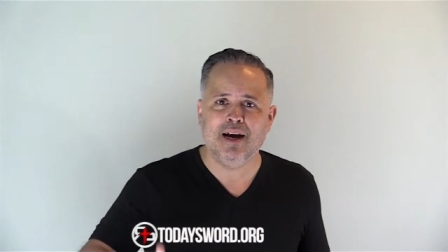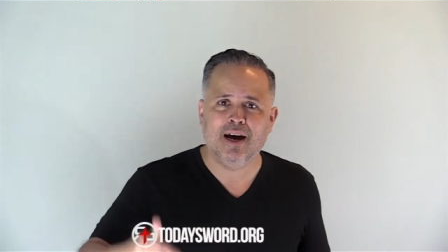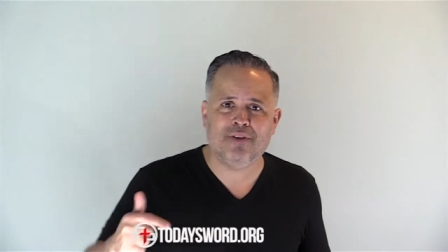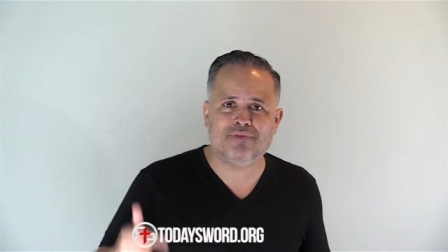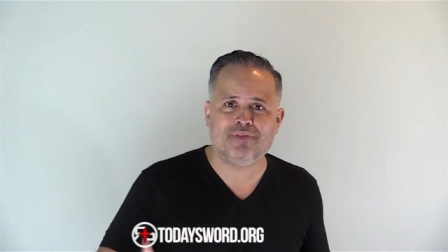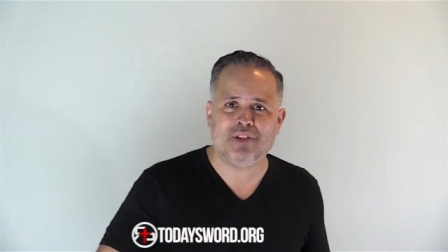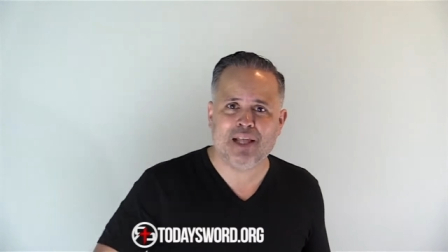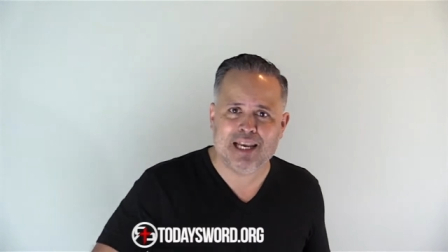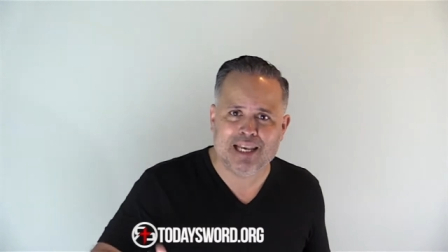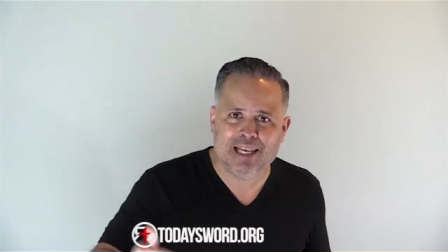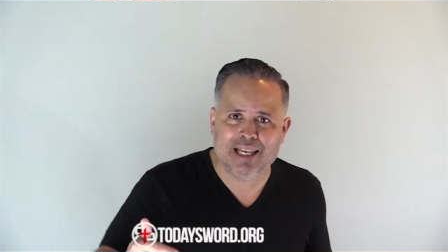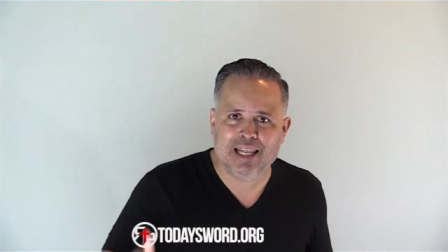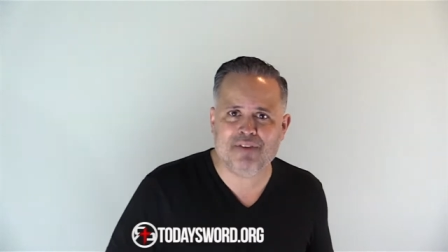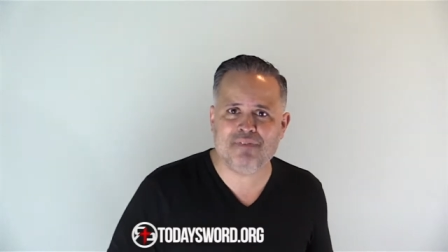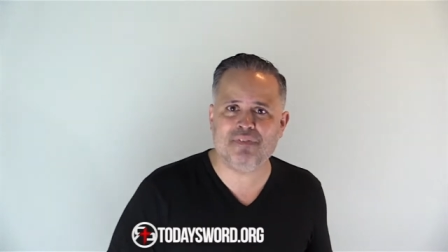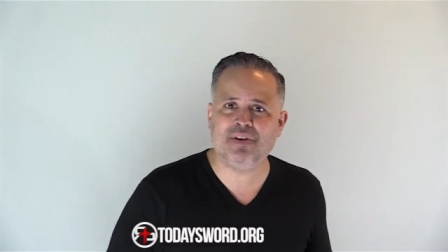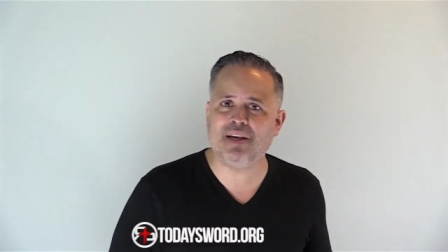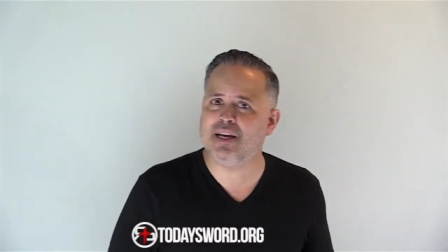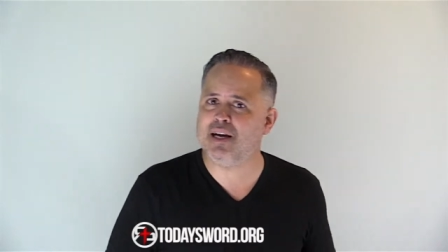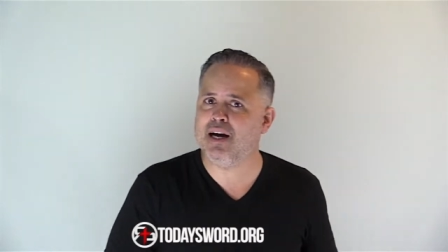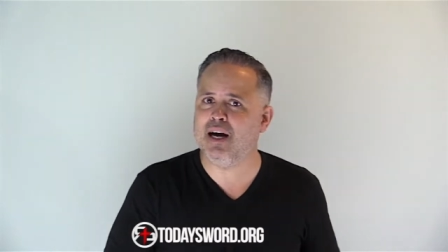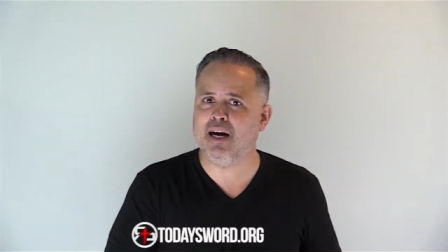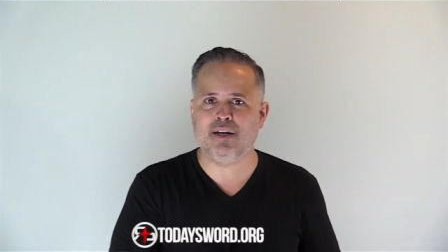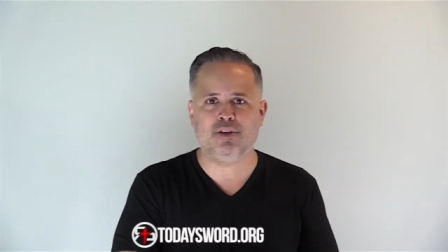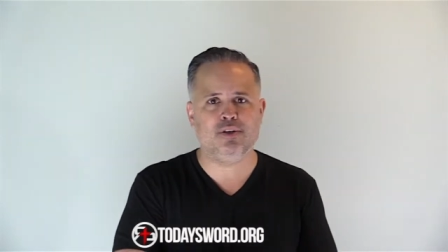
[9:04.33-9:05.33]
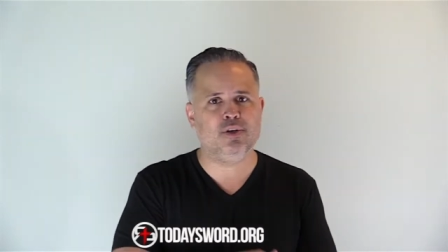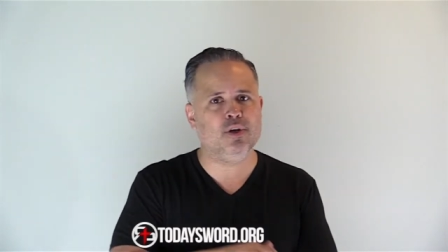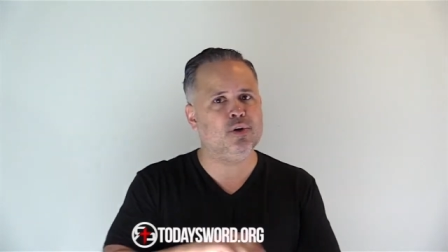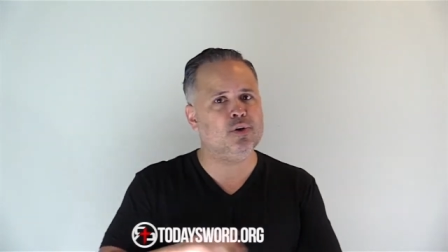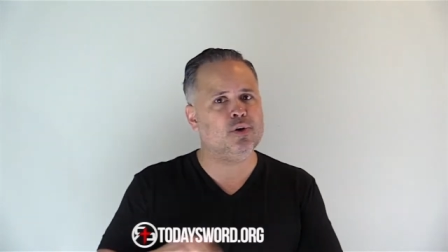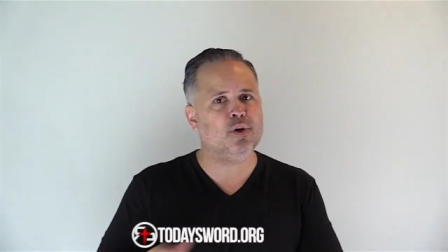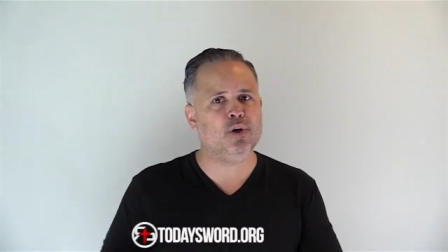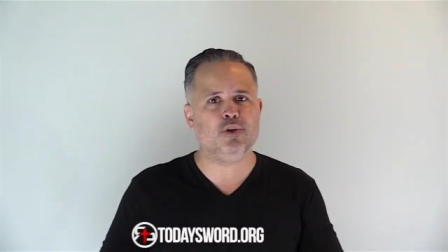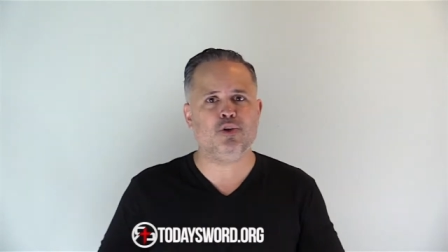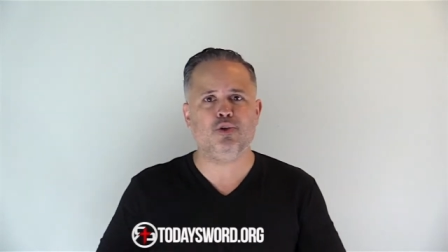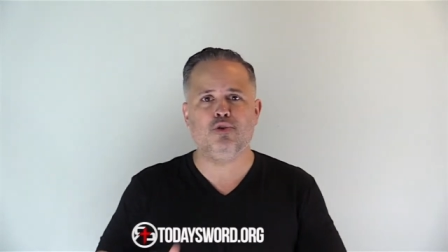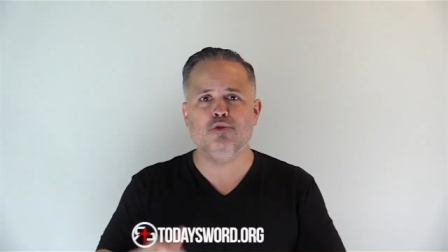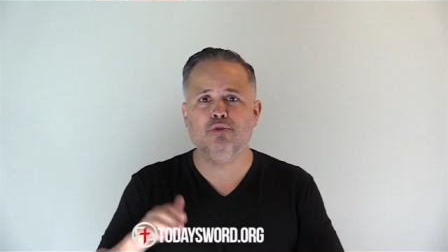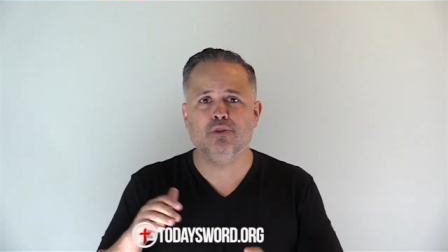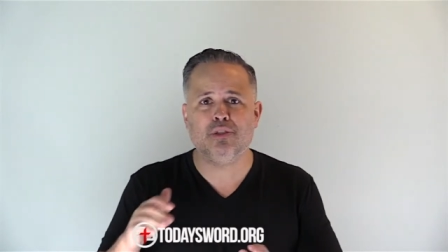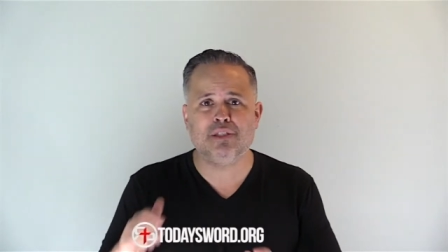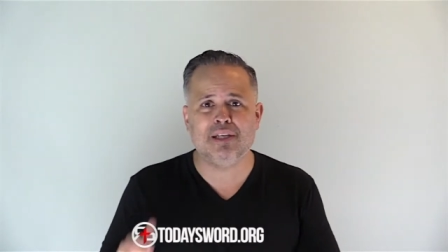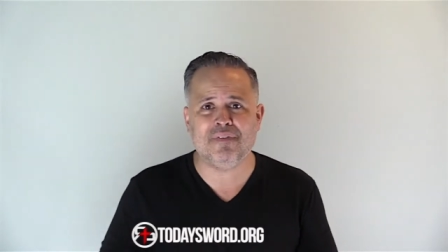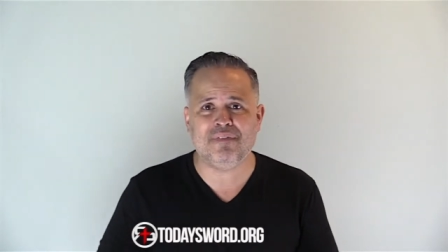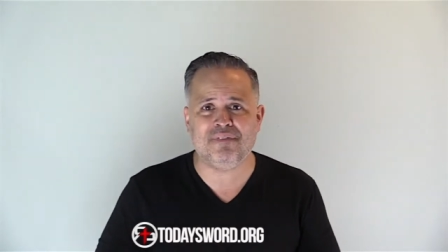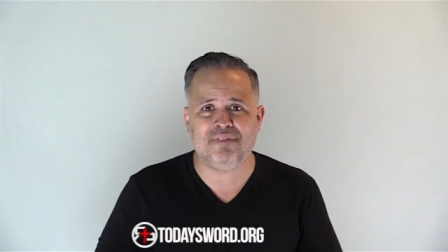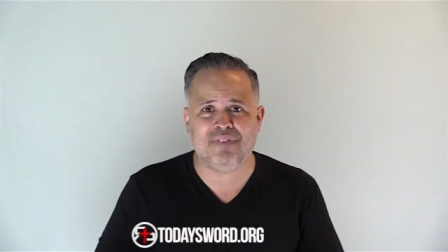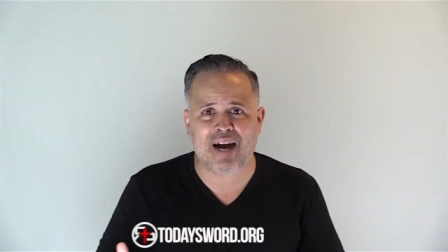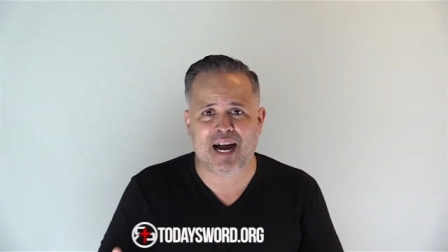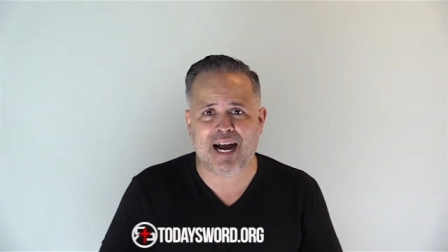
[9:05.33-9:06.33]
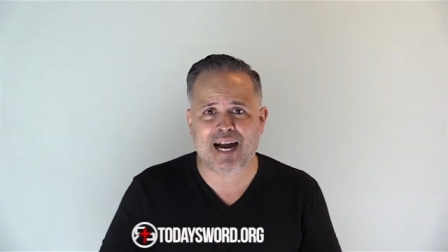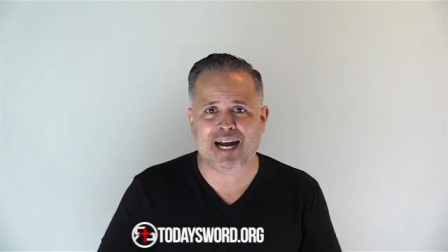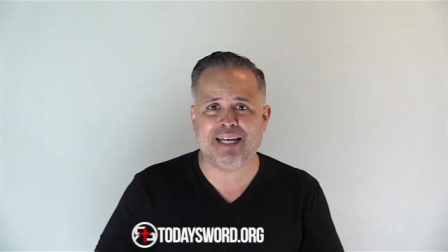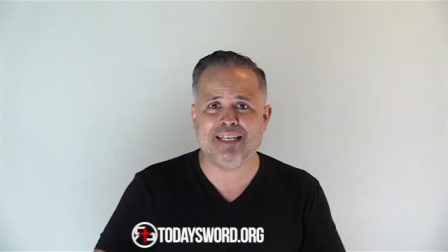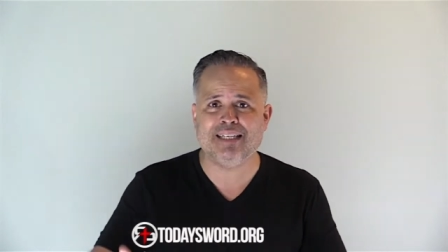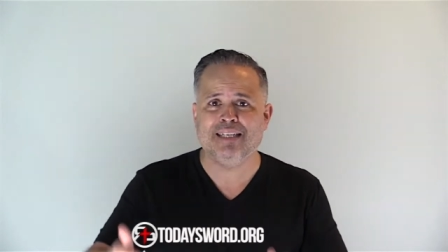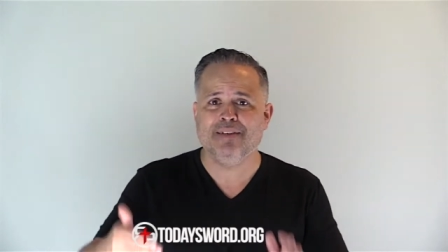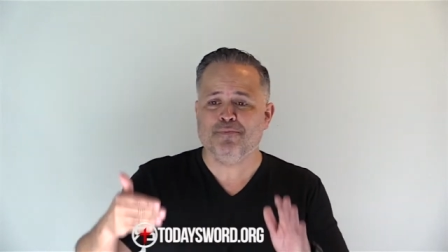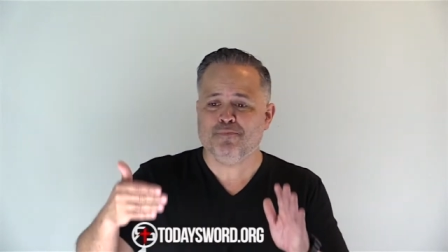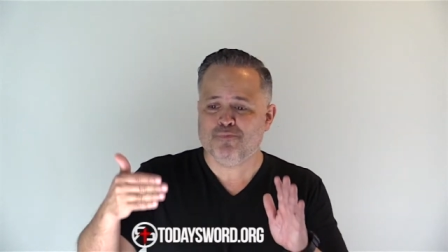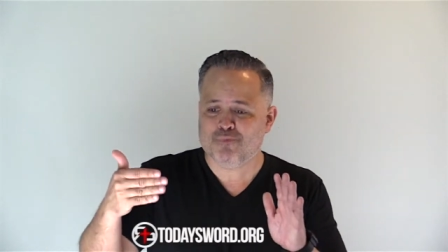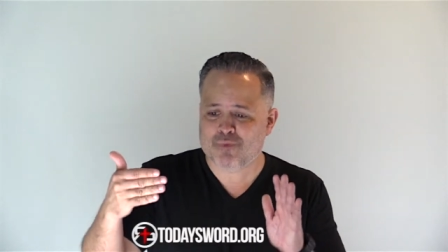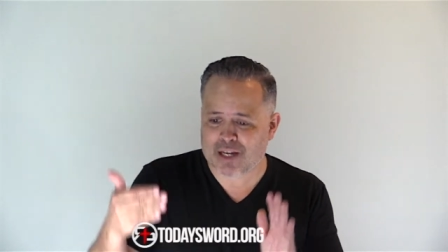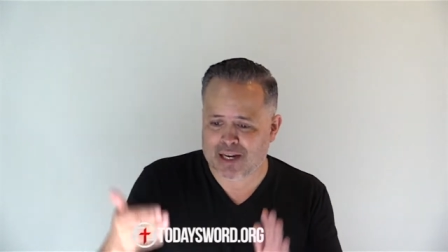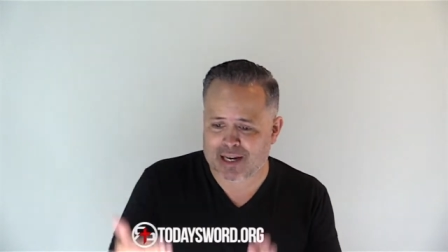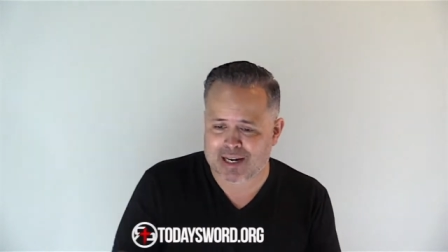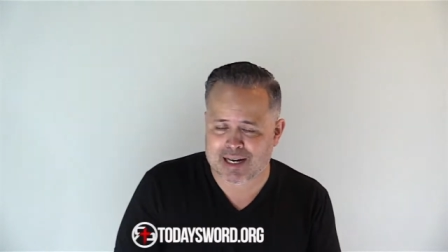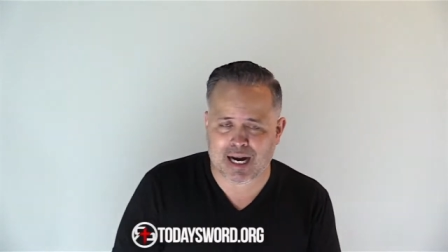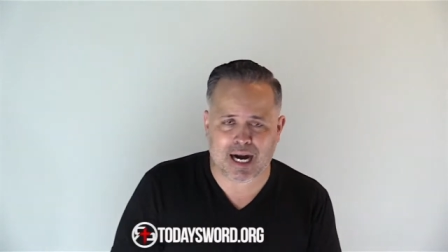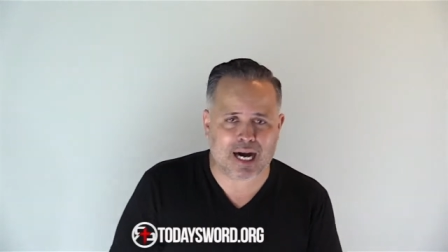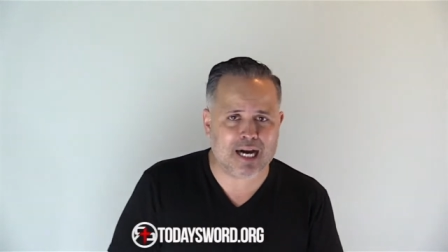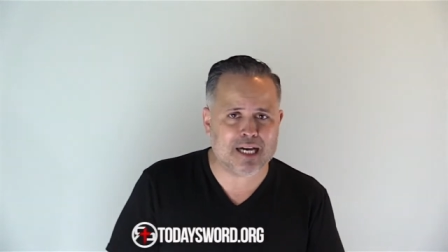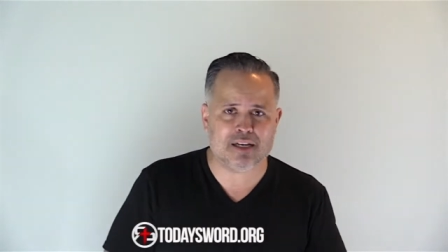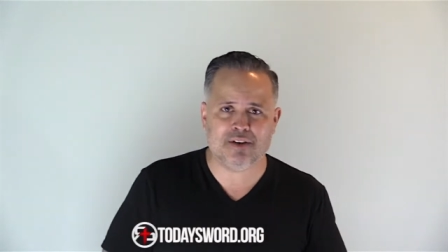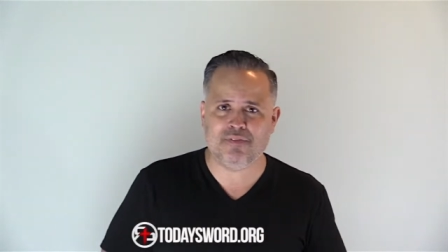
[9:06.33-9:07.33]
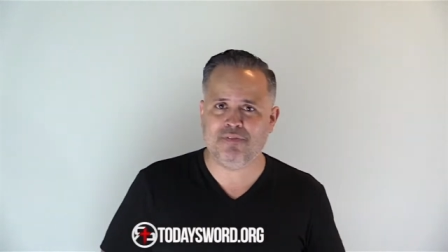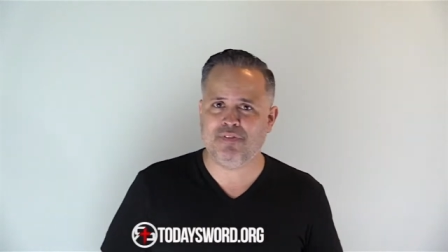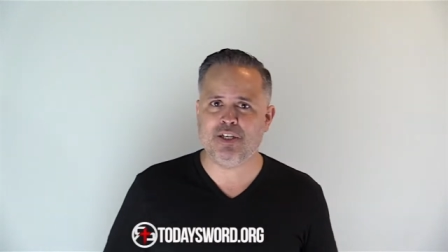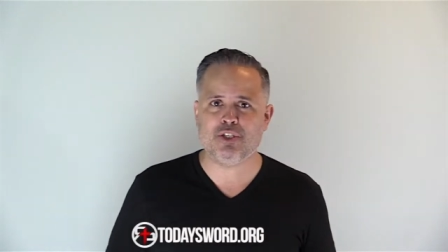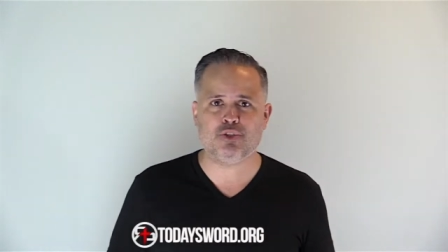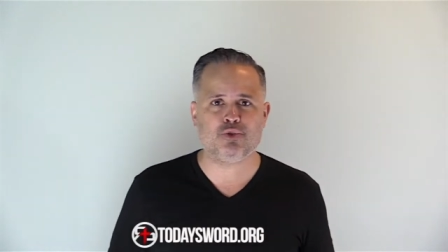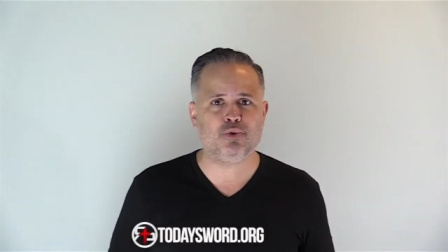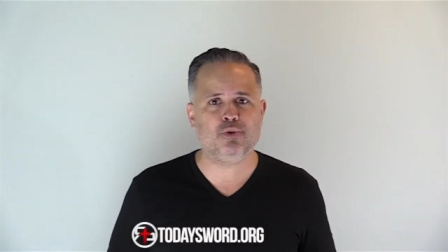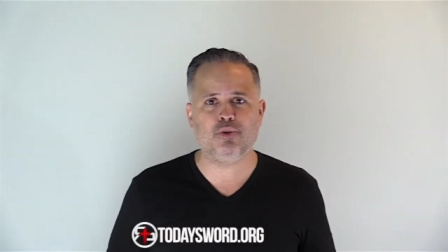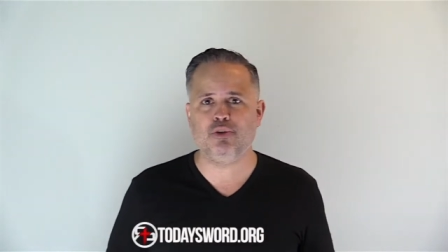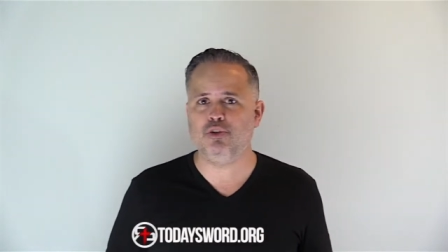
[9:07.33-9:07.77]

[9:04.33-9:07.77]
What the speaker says: of the living God. No, you defied the God of Israel.